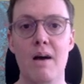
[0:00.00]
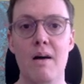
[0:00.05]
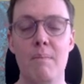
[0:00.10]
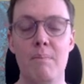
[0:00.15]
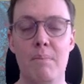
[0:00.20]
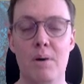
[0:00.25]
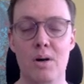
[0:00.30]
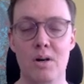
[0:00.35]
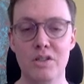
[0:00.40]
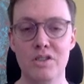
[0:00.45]

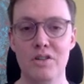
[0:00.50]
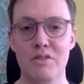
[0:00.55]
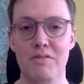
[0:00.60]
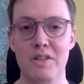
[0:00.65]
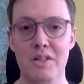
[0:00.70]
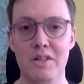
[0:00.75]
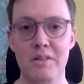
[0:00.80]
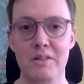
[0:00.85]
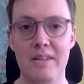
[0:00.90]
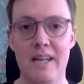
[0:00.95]
Pause your
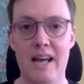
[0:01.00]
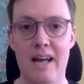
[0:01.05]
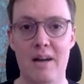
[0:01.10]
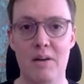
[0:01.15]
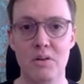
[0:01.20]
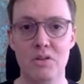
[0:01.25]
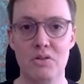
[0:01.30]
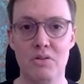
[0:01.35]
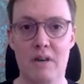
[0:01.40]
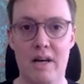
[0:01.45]
video now
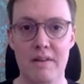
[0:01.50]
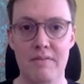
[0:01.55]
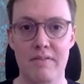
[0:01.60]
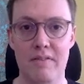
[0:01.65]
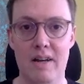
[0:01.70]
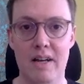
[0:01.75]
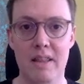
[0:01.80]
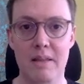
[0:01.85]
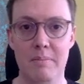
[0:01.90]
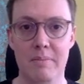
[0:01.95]
and try to
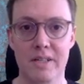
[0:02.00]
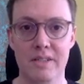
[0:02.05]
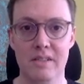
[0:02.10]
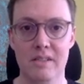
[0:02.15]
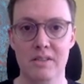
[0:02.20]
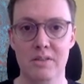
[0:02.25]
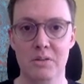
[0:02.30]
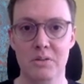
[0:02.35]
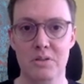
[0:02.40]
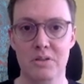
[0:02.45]
find the best
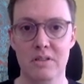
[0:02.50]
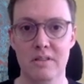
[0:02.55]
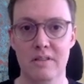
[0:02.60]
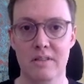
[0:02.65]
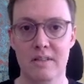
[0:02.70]
solution.